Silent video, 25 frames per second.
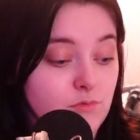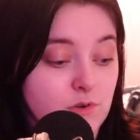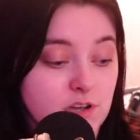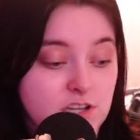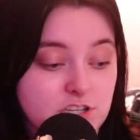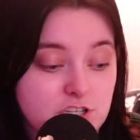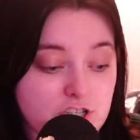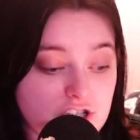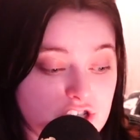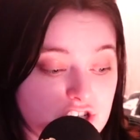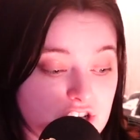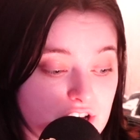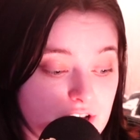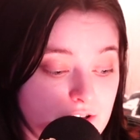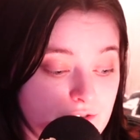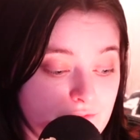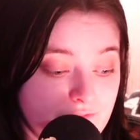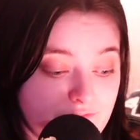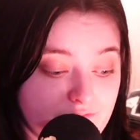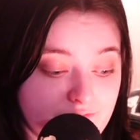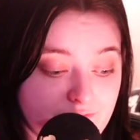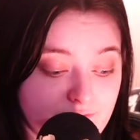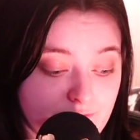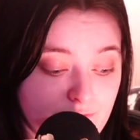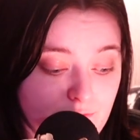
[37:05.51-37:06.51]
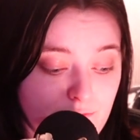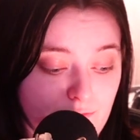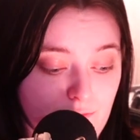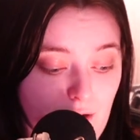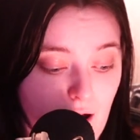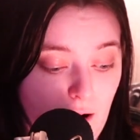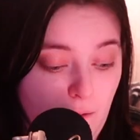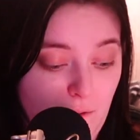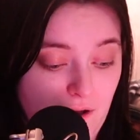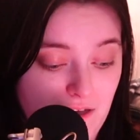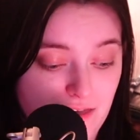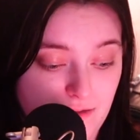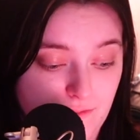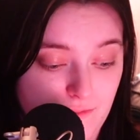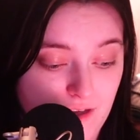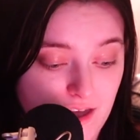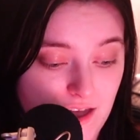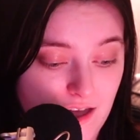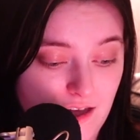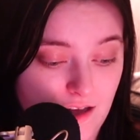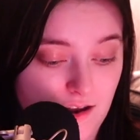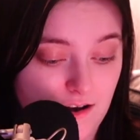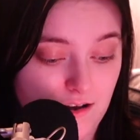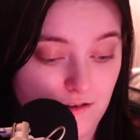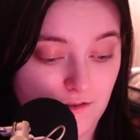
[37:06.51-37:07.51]
which, bear with
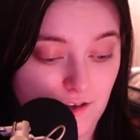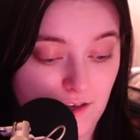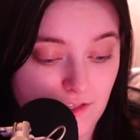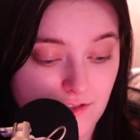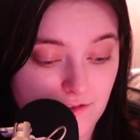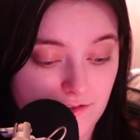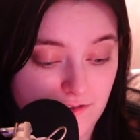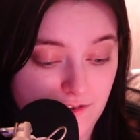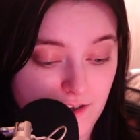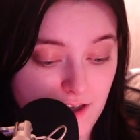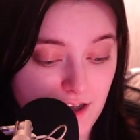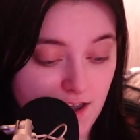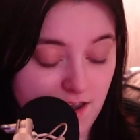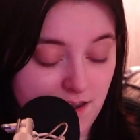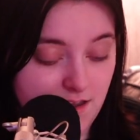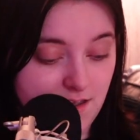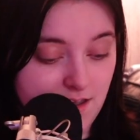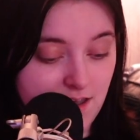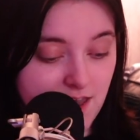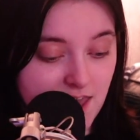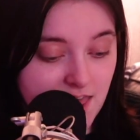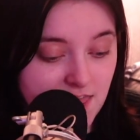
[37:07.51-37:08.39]
me and I'll get the date.